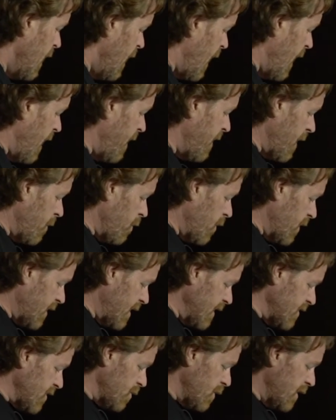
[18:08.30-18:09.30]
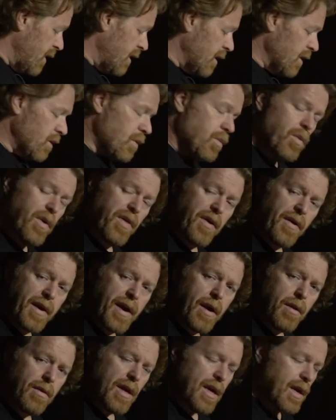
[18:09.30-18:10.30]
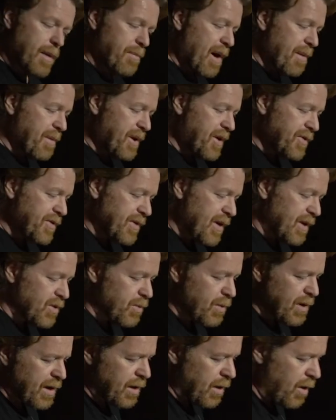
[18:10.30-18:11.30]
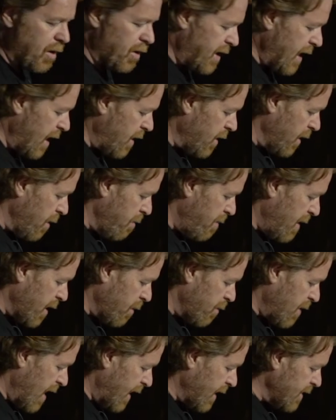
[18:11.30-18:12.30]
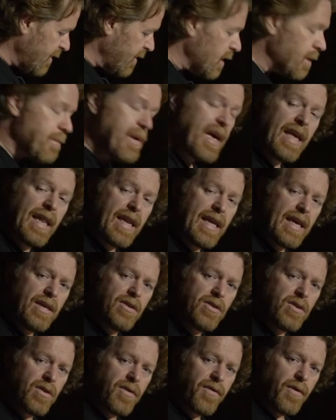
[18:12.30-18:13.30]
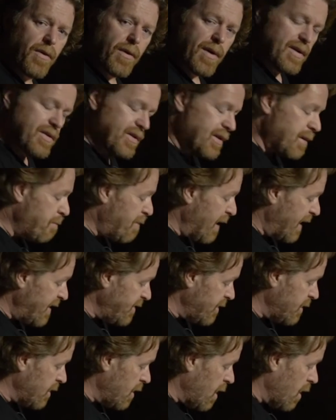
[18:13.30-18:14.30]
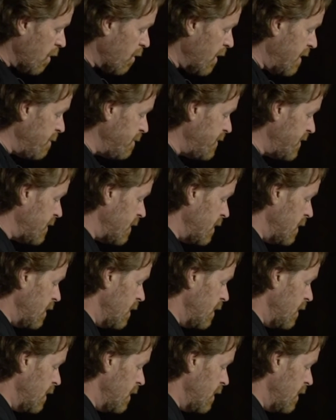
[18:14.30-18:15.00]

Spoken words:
And then with this one, with our Carolina barbecue sauce, we're going to go down on the bottom rack. It's going to make it easier for us to baste our ribs.